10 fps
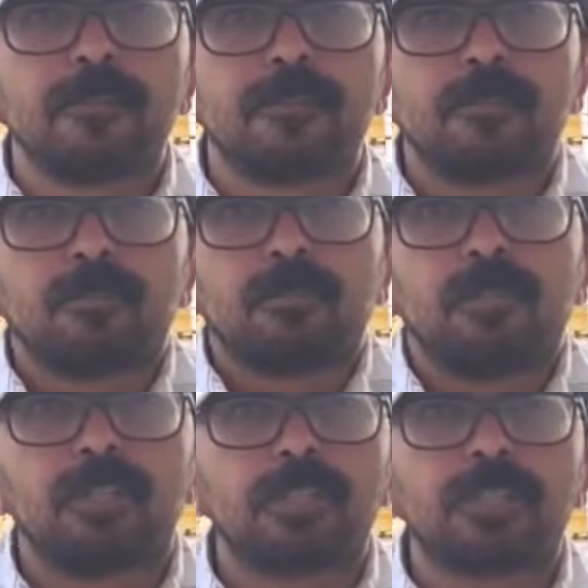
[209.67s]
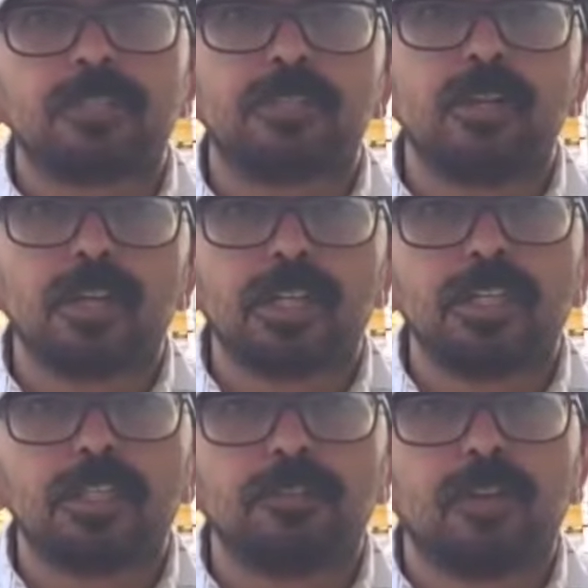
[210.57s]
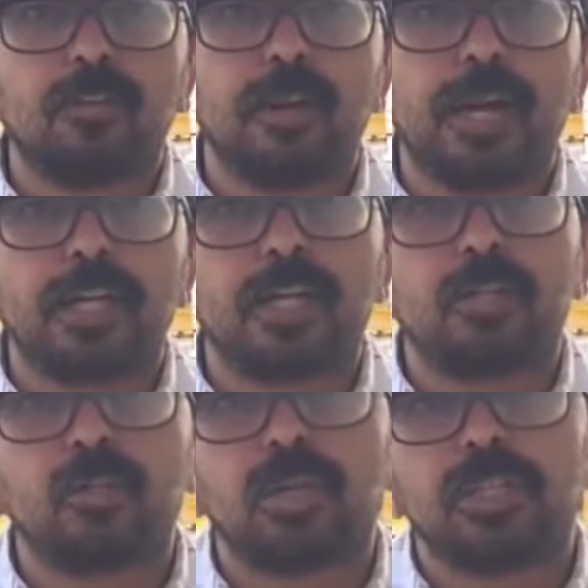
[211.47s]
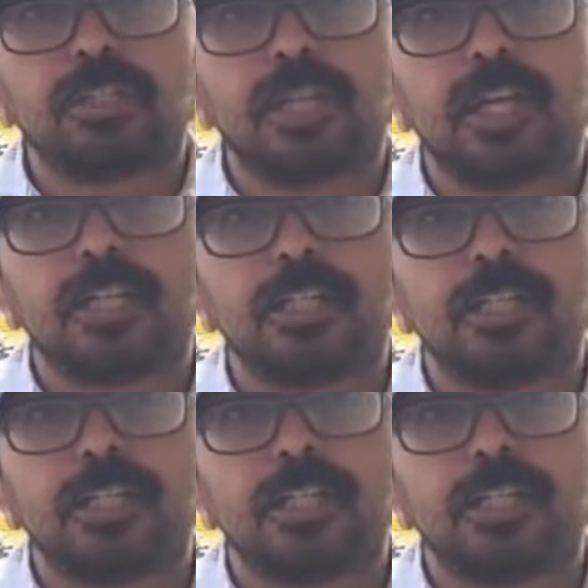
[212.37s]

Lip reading: so it's not easy for a batter to understand